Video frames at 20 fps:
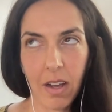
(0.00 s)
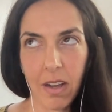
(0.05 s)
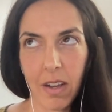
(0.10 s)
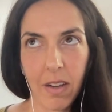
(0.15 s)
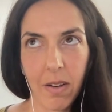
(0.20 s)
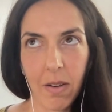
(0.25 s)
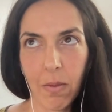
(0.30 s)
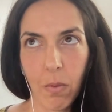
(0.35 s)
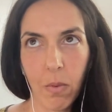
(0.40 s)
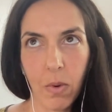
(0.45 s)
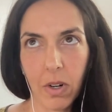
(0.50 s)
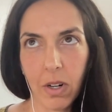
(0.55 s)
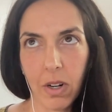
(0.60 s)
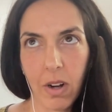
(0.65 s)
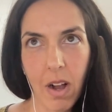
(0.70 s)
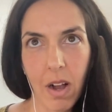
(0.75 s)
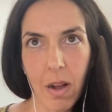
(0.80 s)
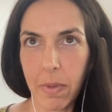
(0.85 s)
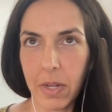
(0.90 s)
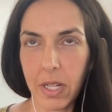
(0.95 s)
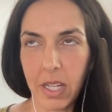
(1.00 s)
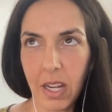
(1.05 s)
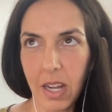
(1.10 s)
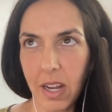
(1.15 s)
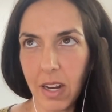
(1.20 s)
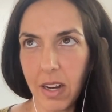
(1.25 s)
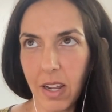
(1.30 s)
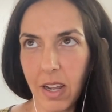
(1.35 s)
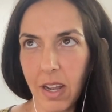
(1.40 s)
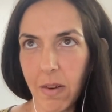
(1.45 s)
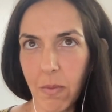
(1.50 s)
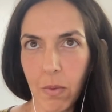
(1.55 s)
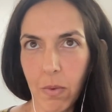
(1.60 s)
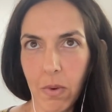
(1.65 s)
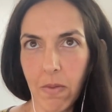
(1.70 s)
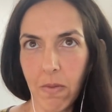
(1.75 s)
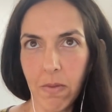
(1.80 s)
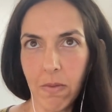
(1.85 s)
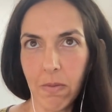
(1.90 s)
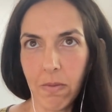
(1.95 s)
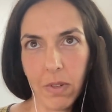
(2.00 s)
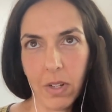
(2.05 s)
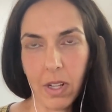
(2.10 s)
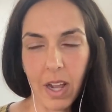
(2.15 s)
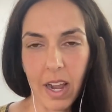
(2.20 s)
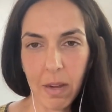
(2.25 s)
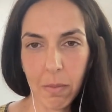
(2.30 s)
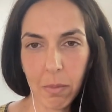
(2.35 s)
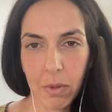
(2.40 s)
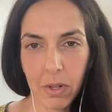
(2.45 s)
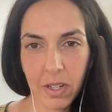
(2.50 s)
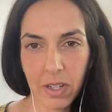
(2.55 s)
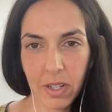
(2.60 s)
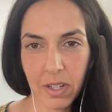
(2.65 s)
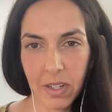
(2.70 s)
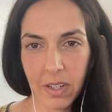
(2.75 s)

we're competent, and we're reliable,